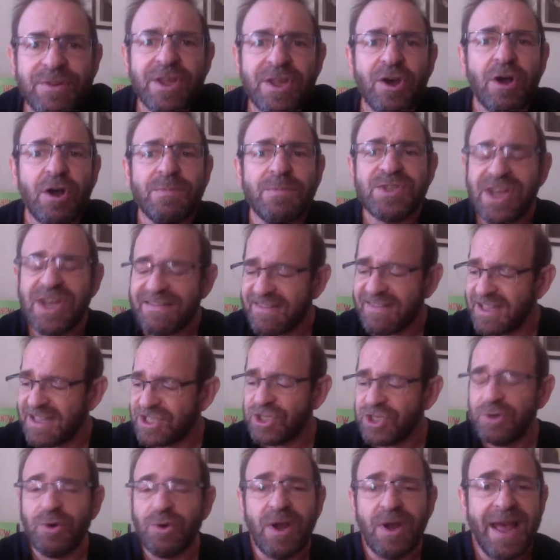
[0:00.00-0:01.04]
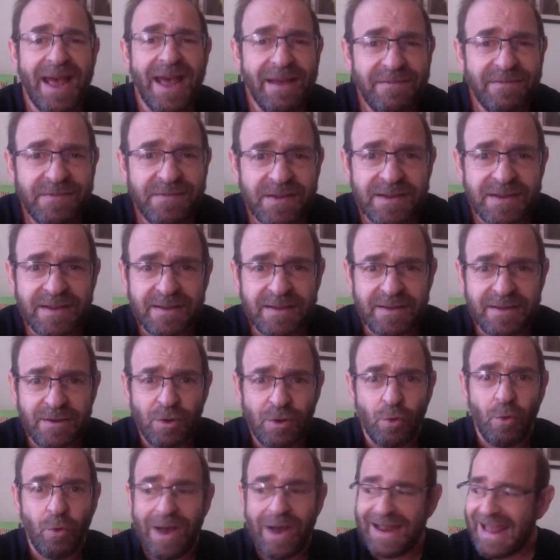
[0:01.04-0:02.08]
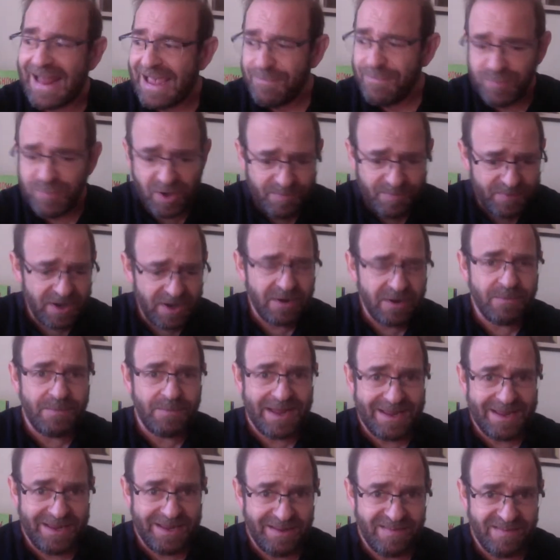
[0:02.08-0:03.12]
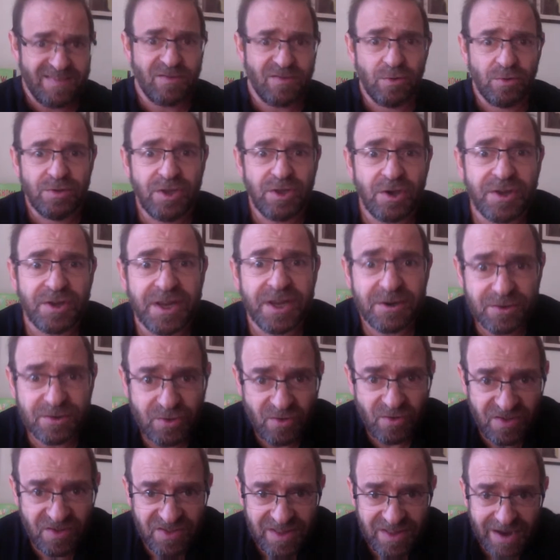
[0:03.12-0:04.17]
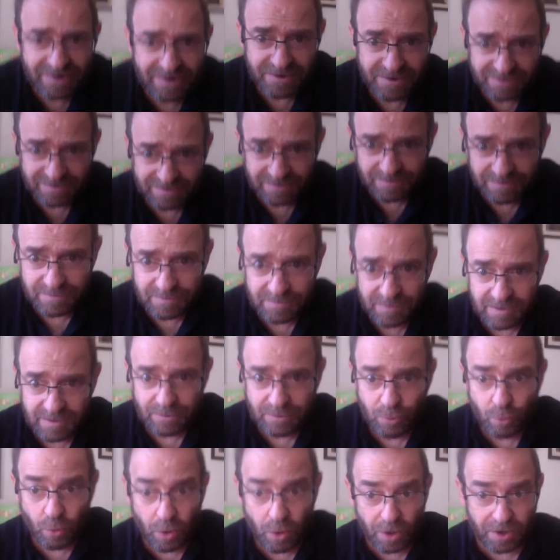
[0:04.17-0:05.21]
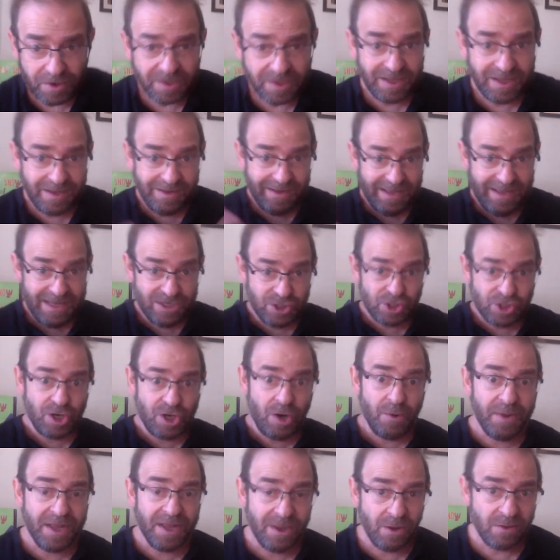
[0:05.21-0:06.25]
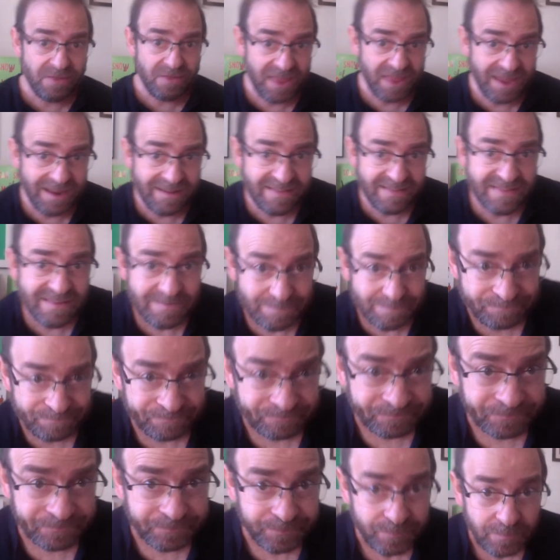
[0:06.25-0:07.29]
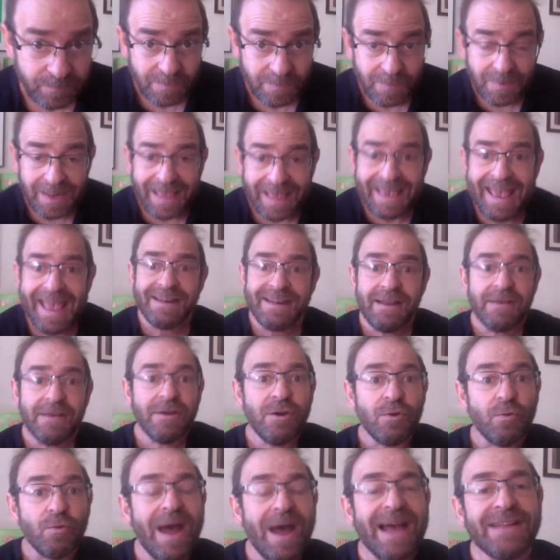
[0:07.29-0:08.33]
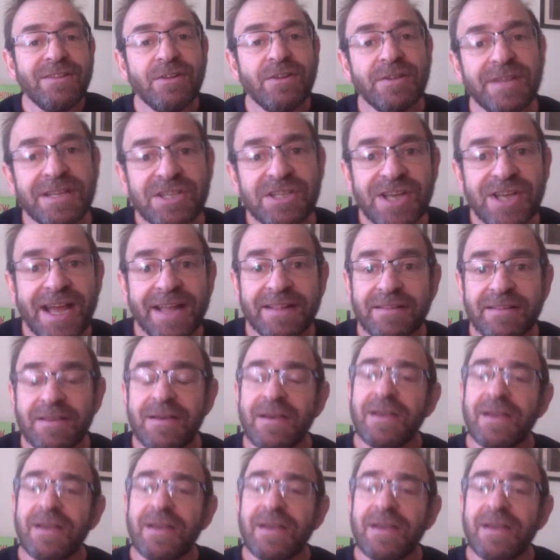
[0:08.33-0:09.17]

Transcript: the objects that you have while I prepare my studio here to start working and showing you things. And write on the chat,